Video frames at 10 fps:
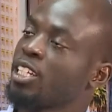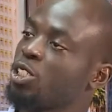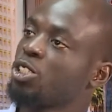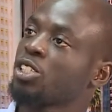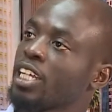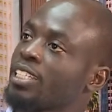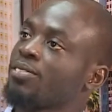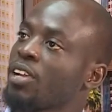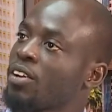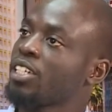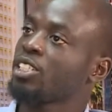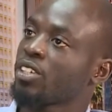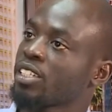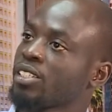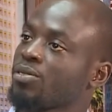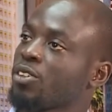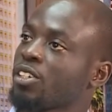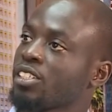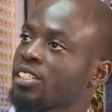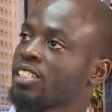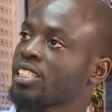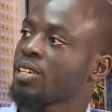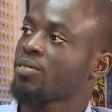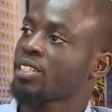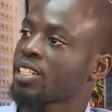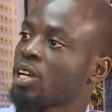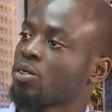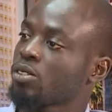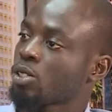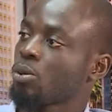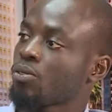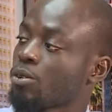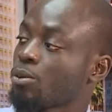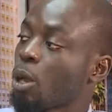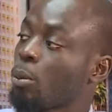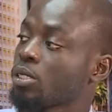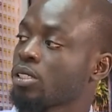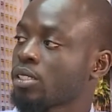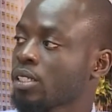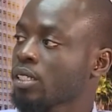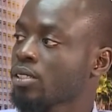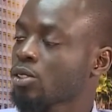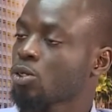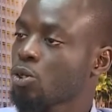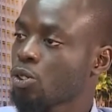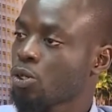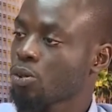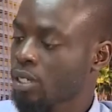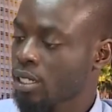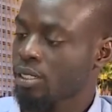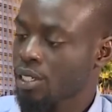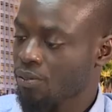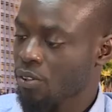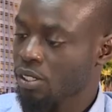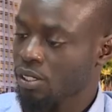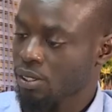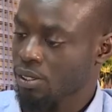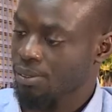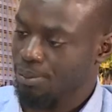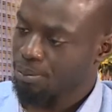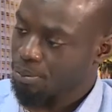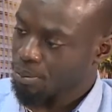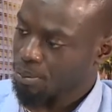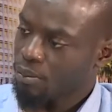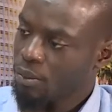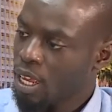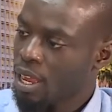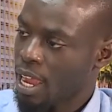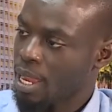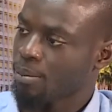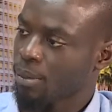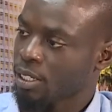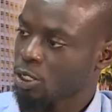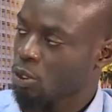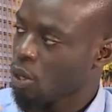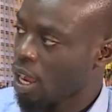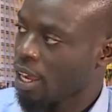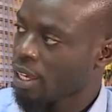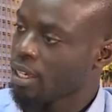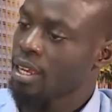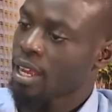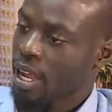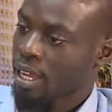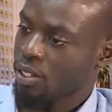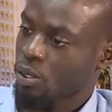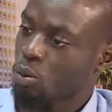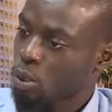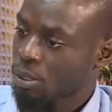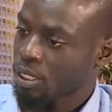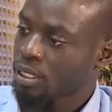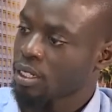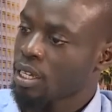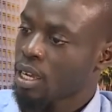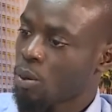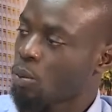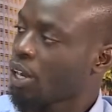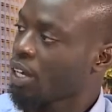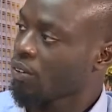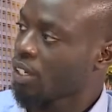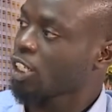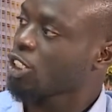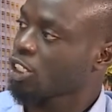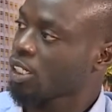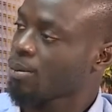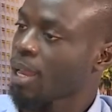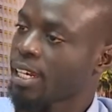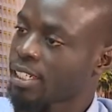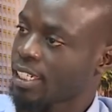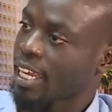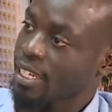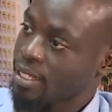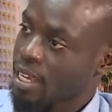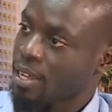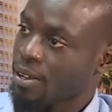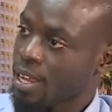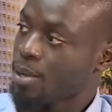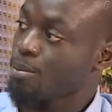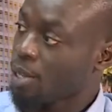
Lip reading: usually it's very interesting, for instance, if it's now someone from opposite sex. So, you know, let's say, for instance, I and a woman, and we're in a relationship and she has a